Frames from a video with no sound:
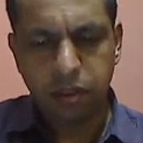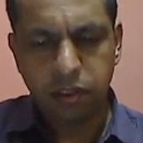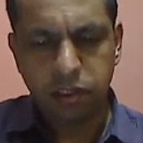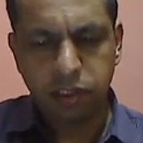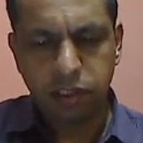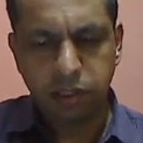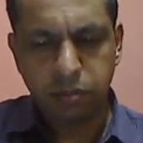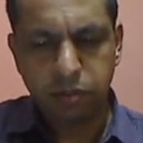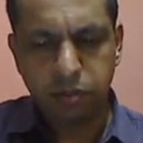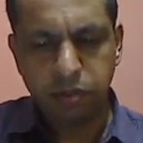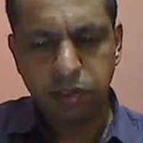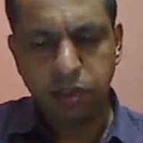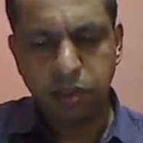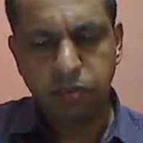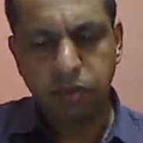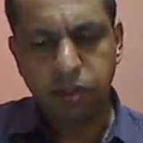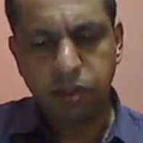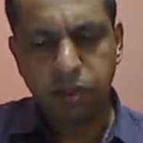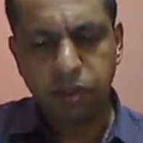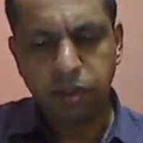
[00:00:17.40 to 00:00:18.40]
A CMOS
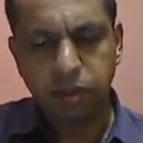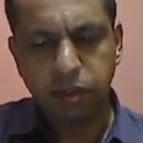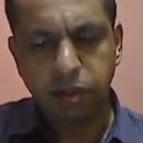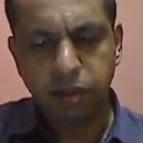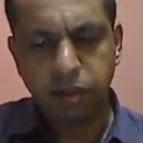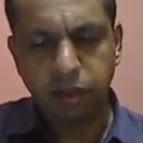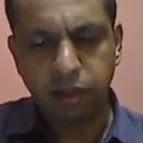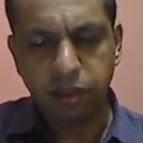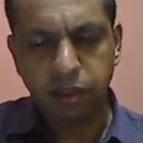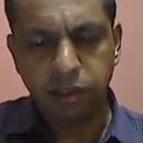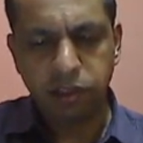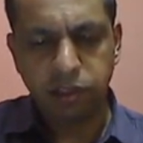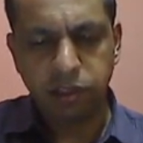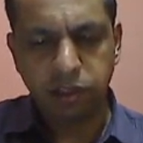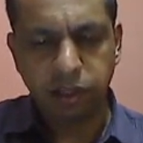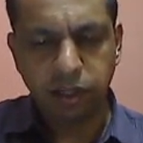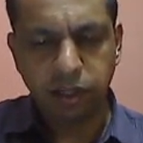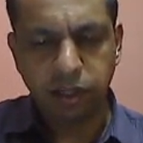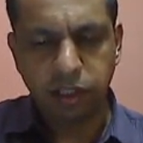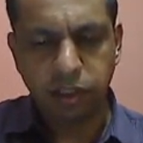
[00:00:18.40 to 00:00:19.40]
inverter
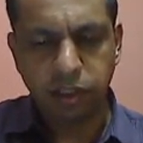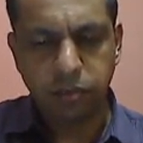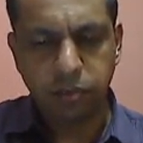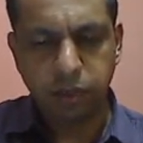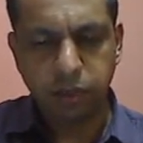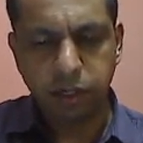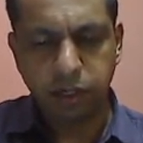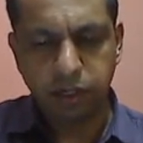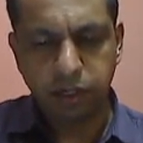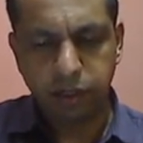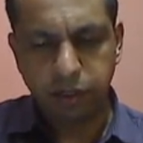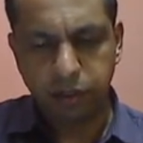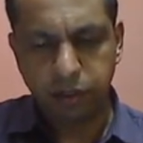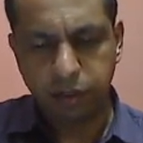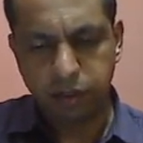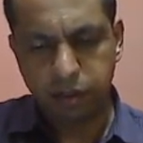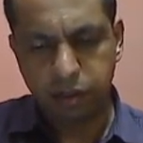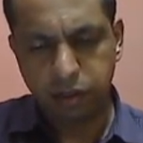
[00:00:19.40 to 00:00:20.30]
is realized by